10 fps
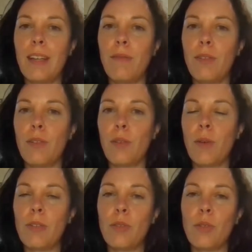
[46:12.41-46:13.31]
And if you're not
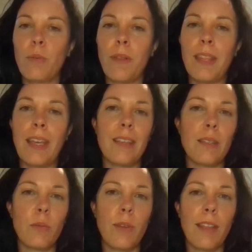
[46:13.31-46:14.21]
quite sure what that
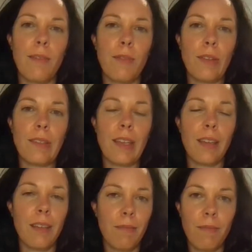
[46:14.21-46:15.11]
is or what that feels
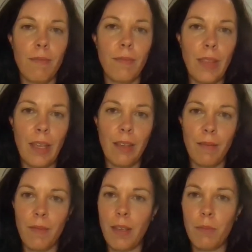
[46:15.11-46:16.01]
like,
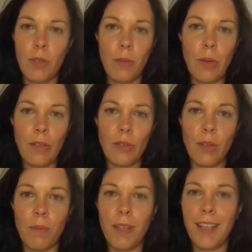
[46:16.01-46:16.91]
then come to the
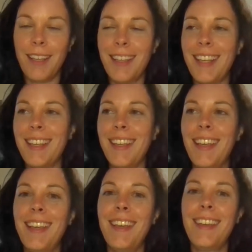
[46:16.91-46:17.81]
workshop.
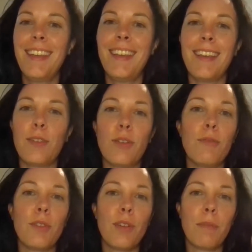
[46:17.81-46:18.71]
Or if
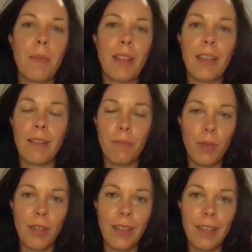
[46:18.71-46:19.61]
you're not a mother,
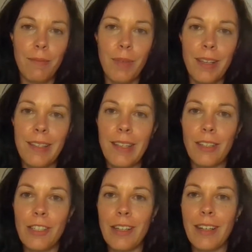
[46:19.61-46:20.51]
book a
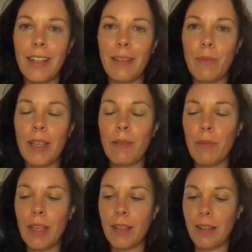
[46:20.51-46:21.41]
session, and
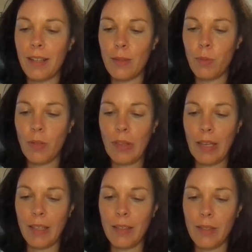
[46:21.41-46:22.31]
we can explore that.